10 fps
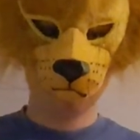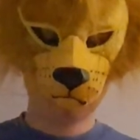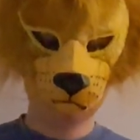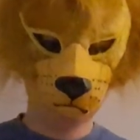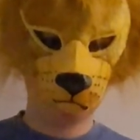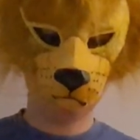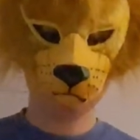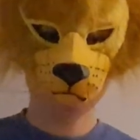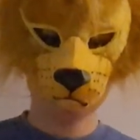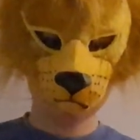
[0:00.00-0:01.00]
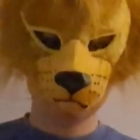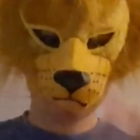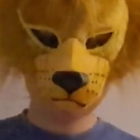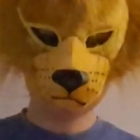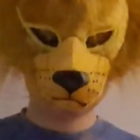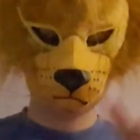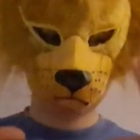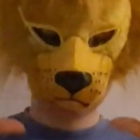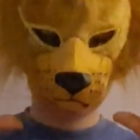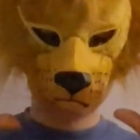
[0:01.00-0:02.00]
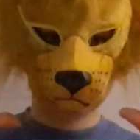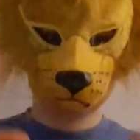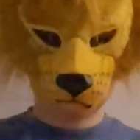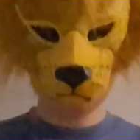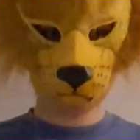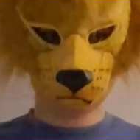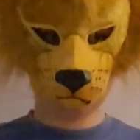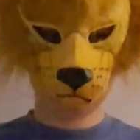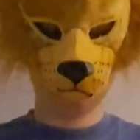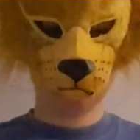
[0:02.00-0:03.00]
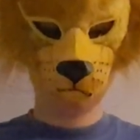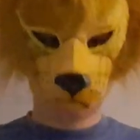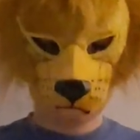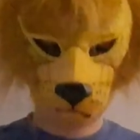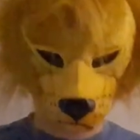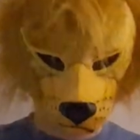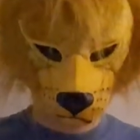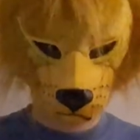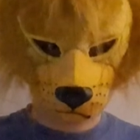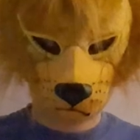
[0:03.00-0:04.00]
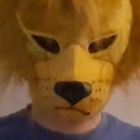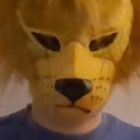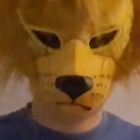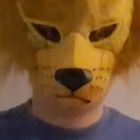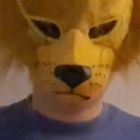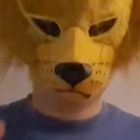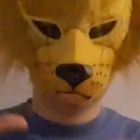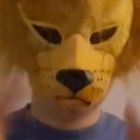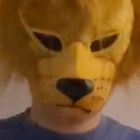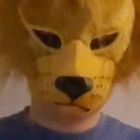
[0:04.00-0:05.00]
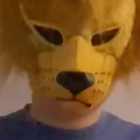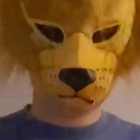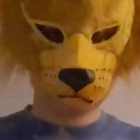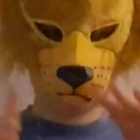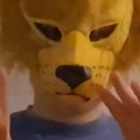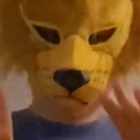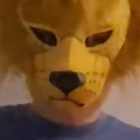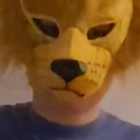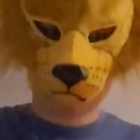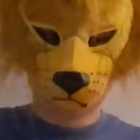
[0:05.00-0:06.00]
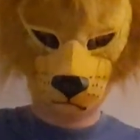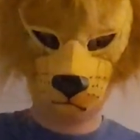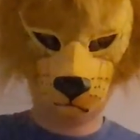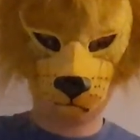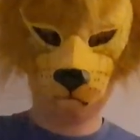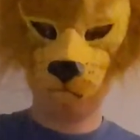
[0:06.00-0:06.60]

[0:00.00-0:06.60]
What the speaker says: back and forth. Is the salesman trying to sell her the unicorn real? Is there actually a unicorn coming?